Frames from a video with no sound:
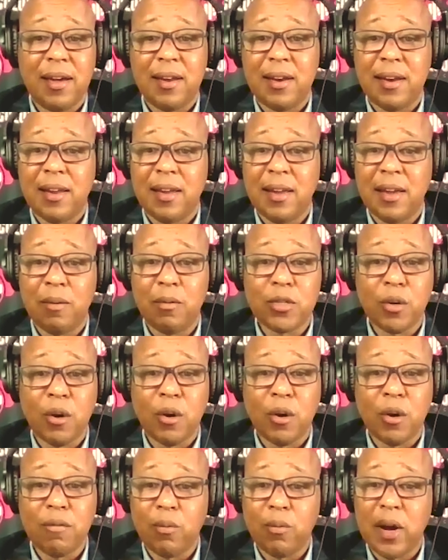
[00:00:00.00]
And
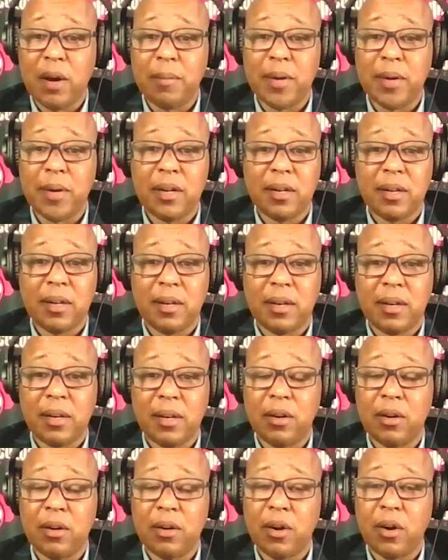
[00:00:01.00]
it was overwhelming.
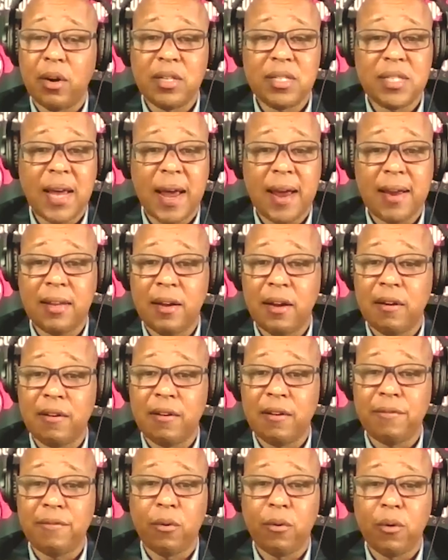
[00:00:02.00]
He
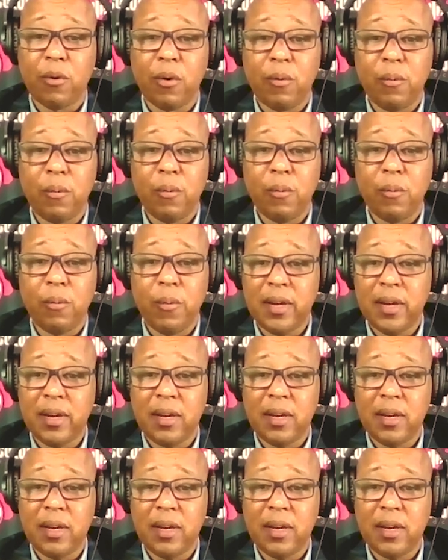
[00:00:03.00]
sat there for a week,